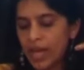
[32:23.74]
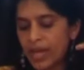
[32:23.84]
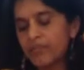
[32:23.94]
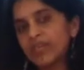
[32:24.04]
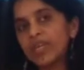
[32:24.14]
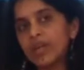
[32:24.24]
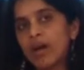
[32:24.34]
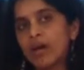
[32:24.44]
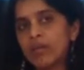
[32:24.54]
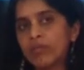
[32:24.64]
And we
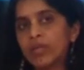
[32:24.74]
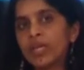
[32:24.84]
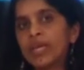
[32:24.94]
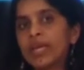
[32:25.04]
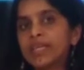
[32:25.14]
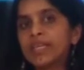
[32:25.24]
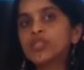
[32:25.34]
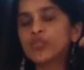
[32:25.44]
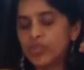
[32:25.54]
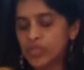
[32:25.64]
are working at
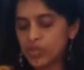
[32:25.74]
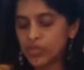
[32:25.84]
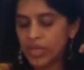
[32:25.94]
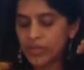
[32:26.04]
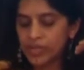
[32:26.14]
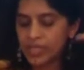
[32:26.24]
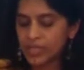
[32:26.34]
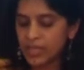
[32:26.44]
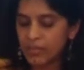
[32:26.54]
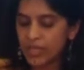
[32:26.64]
each of these three levels,
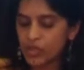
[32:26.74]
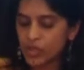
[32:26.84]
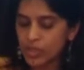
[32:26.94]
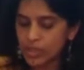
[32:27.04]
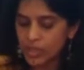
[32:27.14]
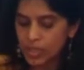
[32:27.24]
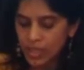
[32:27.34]
as I mentioned.